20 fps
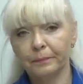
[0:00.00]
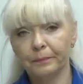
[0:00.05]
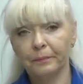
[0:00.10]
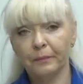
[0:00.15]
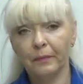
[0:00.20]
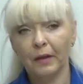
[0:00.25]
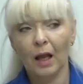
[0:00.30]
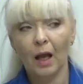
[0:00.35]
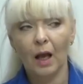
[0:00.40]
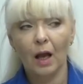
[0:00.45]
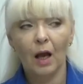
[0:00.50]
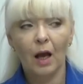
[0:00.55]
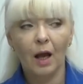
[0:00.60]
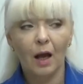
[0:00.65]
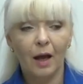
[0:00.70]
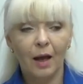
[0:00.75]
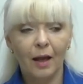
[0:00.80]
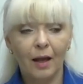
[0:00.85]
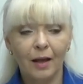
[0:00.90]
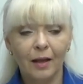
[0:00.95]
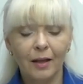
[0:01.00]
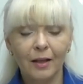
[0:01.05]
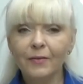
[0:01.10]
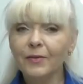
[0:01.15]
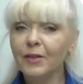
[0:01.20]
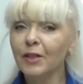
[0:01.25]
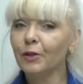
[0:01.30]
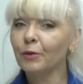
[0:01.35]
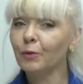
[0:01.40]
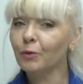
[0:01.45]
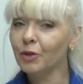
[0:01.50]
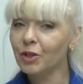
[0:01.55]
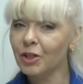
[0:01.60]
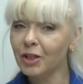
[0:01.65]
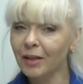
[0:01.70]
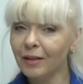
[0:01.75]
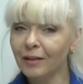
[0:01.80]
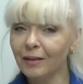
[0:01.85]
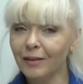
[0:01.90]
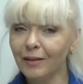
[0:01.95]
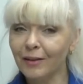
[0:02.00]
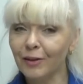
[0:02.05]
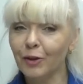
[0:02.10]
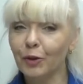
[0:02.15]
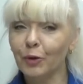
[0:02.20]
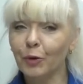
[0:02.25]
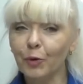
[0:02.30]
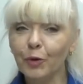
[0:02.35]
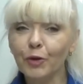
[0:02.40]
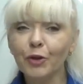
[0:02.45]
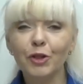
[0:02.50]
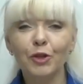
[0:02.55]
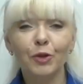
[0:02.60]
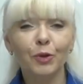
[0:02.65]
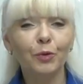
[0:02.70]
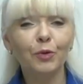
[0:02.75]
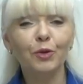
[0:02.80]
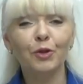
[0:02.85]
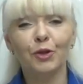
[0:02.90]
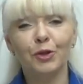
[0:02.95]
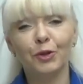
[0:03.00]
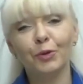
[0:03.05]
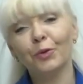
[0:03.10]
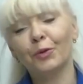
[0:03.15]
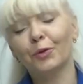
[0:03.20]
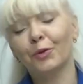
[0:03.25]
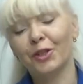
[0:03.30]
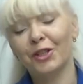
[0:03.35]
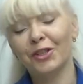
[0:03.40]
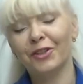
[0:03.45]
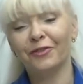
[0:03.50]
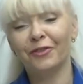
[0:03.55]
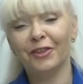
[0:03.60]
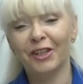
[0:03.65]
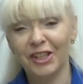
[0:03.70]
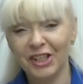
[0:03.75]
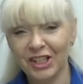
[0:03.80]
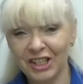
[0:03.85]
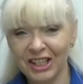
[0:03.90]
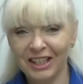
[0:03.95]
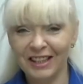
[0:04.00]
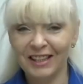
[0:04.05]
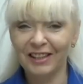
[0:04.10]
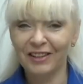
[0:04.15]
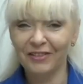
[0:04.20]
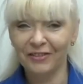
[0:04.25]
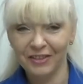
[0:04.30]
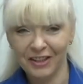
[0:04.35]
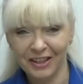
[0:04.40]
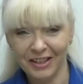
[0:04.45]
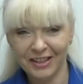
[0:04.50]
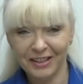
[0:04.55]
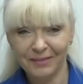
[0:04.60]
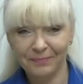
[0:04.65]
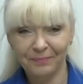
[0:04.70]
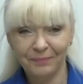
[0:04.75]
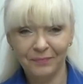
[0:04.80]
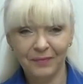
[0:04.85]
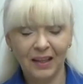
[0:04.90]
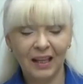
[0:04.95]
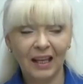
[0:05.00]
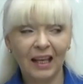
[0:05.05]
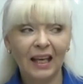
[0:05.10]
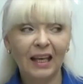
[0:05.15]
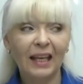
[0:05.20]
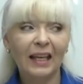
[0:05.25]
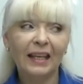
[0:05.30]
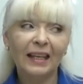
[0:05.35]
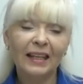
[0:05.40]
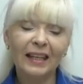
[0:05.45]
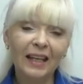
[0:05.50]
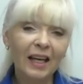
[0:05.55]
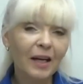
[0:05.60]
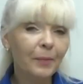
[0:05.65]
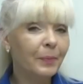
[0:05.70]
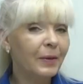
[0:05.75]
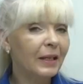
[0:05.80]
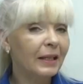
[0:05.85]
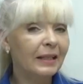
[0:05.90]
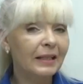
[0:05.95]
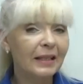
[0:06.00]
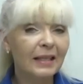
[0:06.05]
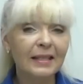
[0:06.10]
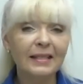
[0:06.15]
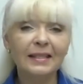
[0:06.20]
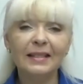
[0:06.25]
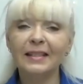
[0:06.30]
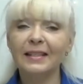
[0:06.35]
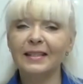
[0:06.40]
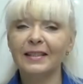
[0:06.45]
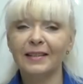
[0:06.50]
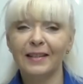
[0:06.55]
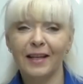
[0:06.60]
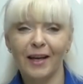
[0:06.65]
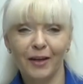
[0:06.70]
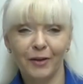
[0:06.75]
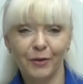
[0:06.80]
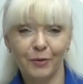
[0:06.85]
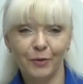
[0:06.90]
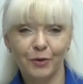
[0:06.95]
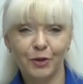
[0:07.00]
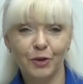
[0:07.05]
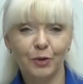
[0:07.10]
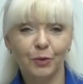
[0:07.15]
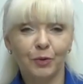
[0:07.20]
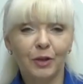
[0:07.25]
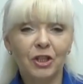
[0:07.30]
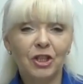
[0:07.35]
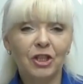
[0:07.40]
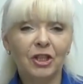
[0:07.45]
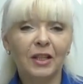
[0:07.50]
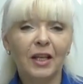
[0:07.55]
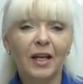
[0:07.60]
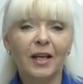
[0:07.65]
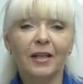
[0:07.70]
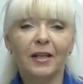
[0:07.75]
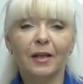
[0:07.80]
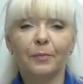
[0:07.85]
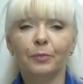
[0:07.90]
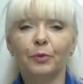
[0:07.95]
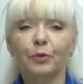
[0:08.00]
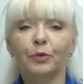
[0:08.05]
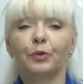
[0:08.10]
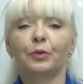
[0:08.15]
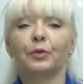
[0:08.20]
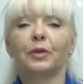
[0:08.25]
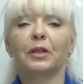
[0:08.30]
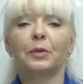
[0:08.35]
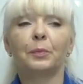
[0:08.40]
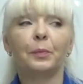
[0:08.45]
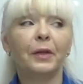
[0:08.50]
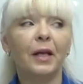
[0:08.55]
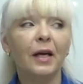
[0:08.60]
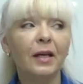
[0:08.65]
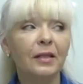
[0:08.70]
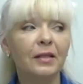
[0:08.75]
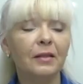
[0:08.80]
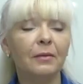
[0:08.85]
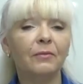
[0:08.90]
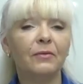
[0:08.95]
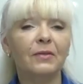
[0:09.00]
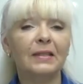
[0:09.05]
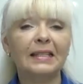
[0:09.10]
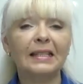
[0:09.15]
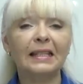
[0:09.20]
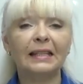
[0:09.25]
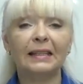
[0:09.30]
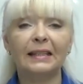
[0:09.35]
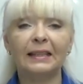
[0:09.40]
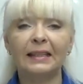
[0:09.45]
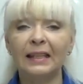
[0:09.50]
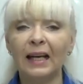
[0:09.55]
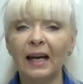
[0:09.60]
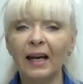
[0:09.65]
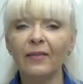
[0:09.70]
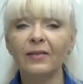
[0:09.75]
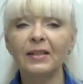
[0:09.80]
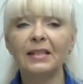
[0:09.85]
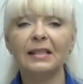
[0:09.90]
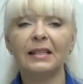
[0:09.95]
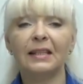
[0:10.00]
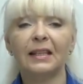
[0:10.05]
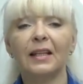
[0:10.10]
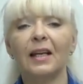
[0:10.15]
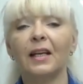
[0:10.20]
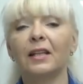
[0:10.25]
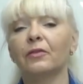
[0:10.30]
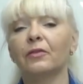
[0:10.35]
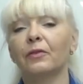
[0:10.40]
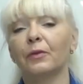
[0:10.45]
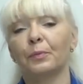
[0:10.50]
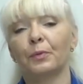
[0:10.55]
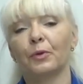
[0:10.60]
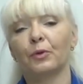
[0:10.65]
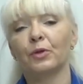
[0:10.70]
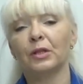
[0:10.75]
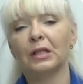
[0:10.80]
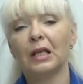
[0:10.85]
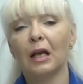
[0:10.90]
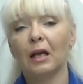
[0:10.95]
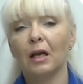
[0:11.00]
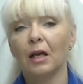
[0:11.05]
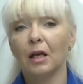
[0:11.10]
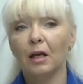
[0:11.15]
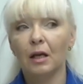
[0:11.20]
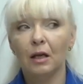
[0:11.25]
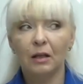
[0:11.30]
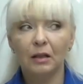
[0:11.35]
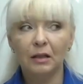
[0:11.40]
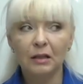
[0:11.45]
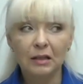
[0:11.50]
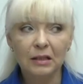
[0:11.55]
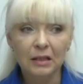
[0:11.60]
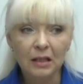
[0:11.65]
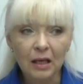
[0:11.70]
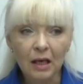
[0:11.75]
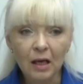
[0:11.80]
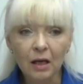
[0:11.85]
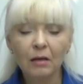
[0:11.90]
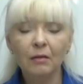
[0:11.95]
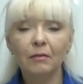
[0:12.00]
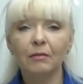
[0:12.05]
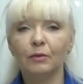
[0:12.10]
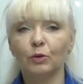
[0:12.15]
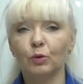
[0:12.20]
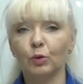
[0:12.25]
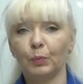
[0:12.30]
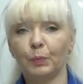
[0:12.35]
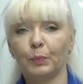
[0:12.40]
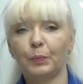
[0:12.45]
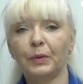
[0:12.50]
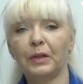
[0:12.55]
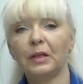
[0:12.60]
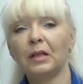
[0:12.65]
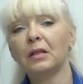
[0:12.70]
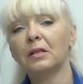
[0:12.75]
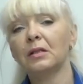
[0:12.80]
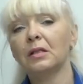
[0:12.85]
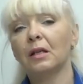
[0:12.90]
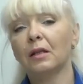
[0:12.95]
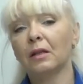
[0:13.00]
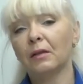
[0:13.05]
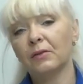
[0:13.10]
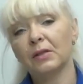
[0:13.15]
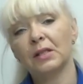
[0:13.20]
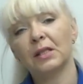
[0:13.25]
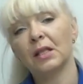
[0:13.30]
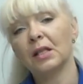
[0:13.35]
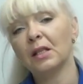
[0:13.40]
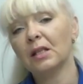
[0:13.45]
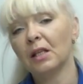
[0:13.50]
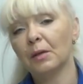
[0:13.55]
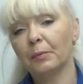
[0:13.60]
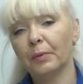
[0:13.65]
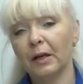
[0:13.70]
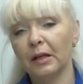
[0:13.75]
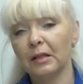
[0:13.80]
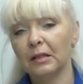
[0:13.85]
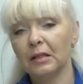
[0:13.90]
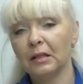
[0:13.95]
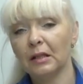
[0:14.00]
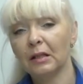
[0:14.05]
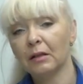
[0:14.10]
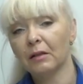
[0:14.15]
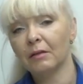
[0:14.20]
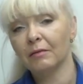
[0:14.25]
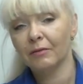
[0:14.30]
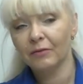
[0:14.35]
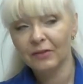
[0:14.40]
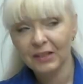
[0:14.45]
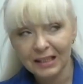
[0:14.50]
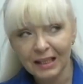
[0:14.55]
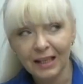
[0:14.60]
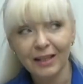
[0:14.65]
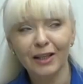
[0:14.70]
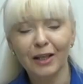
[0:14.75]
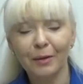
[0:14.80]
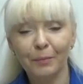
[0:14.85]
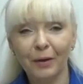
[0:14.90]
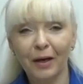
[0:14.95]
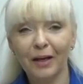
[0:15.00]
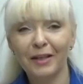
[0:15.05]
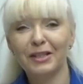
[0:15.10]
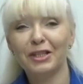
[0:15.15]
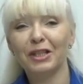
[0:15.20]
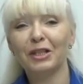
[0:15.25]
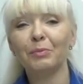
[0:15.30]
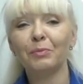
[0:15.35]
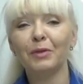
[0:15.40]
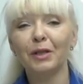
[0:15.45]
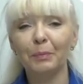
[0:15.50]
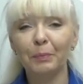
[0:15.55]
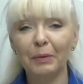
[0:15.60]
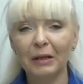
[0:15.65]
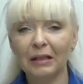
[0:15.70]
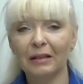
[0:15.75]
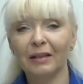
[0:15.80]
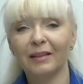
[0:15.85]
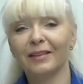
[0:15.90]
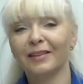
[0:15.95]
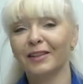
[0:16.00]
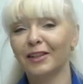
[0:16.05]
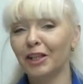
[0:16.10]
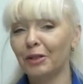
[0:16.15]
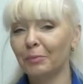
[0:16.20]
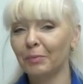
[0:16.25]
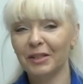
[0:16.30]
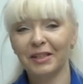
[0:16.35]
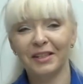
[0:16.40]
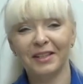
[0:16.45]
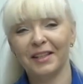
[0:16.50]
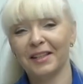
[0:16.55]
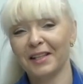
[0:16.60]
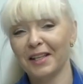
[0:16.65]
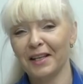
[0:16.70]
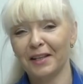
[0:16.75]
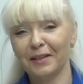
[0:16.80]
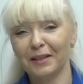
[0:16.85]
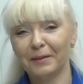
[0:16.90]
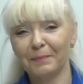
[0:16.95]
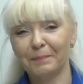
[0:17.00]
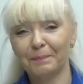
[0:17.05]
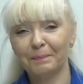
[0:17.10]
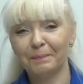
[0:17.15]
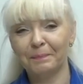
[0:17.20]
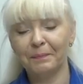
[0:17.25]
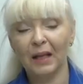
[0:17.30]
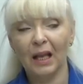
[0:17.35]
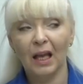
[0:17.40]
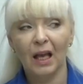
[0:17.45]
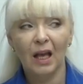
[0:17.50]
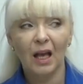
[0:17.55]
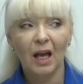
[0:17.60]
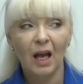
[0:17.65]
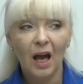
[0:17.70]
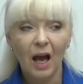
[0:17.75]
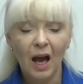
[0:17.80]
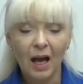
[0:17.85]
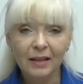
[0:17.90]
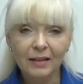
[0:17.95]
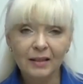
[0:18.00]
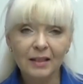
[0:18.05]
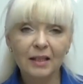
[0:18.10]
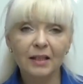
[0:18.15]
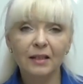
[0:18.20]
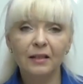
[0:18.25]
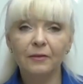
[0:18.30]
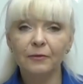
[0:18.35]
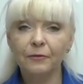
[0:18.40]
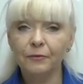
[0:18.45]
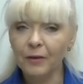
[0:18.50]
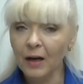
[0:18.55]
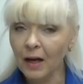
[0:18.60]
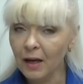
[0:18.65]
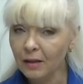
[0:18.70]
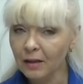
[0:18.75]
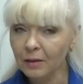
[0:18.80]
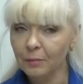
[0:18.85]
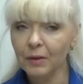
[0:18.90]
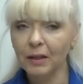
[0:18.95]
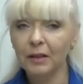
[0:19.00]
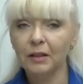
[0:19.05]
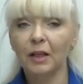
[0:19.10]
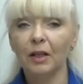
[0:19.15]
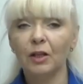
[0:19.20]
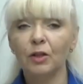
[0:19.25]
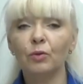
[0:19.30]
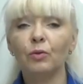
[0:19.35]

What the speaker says: Therefore, I prepared another bonus tutorial in this course, where I demonstrate how the automatic calculation tables can be used. The tables are also attached to this course, and you can instantly calculate the pattern of a dress crinoline and its ruffles.